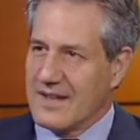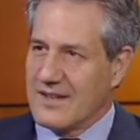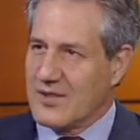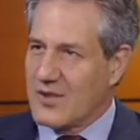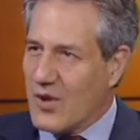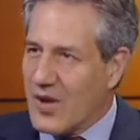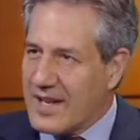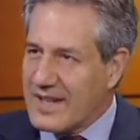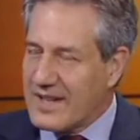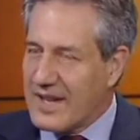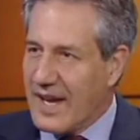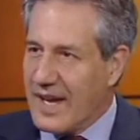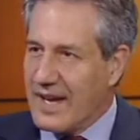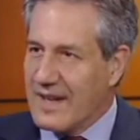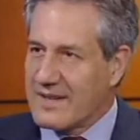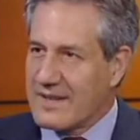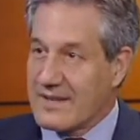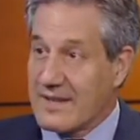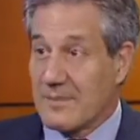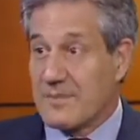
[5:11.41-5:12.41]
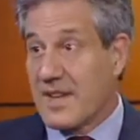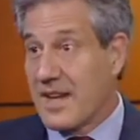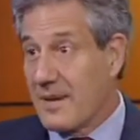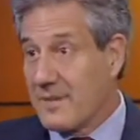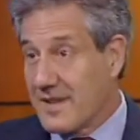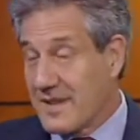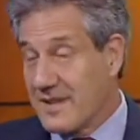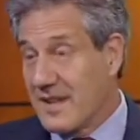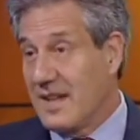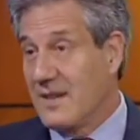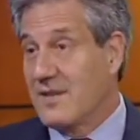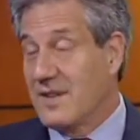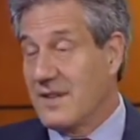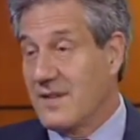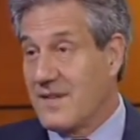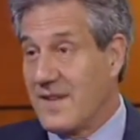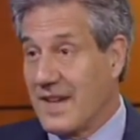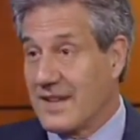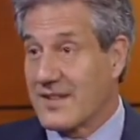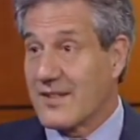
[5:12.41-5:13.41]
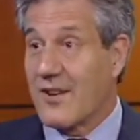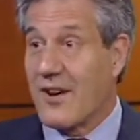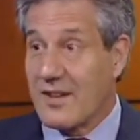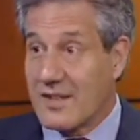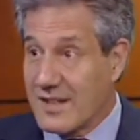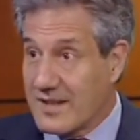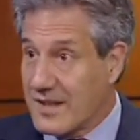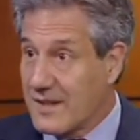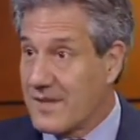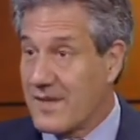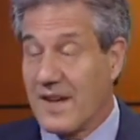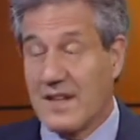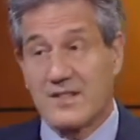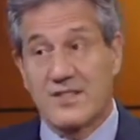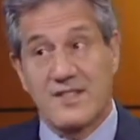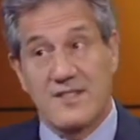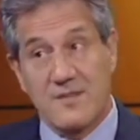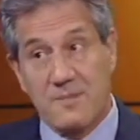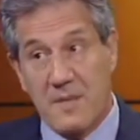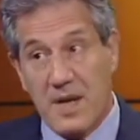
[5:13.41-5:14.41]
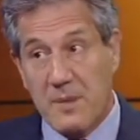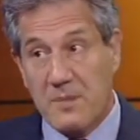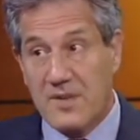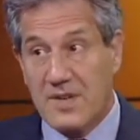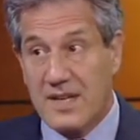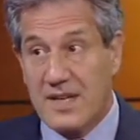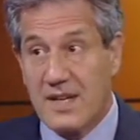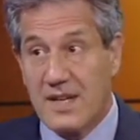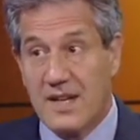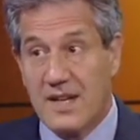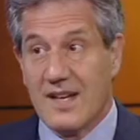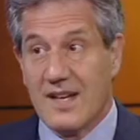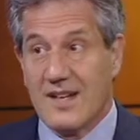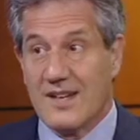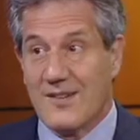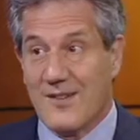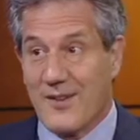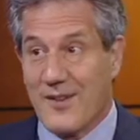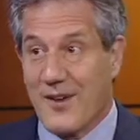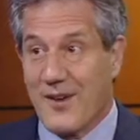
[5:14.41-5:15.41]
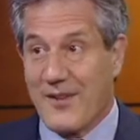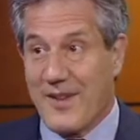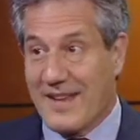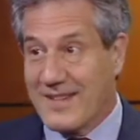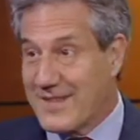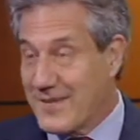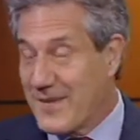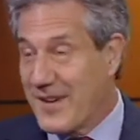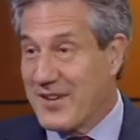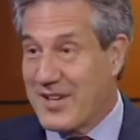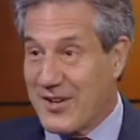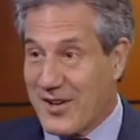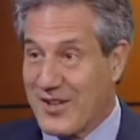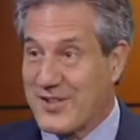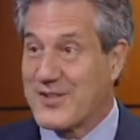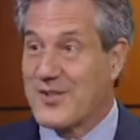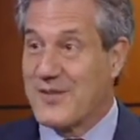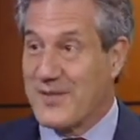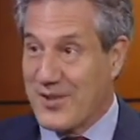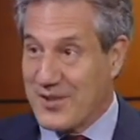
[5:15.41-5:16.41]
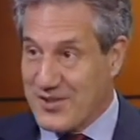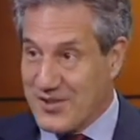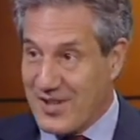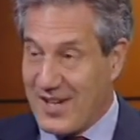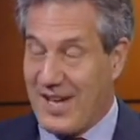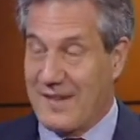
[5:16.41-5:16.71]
joint aches sometimes it even affects cognitive functions memory although that's very controversial.